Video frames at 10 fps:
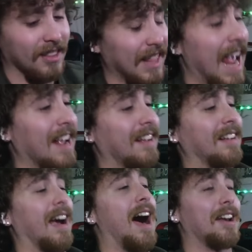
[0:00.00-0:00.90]
Thank
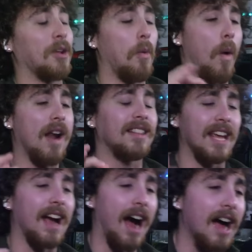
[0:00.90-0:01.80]
God. The one
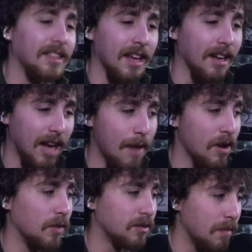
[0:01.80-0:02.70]
thing I think
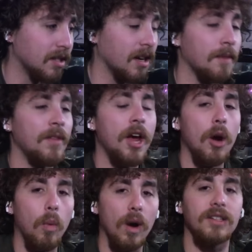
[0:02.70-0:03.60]
gaming was missing
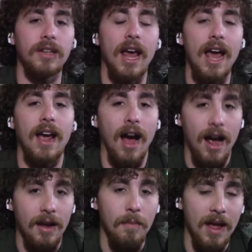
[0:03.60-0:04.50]
was an
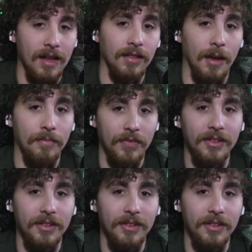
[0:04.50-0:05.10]
AI making them.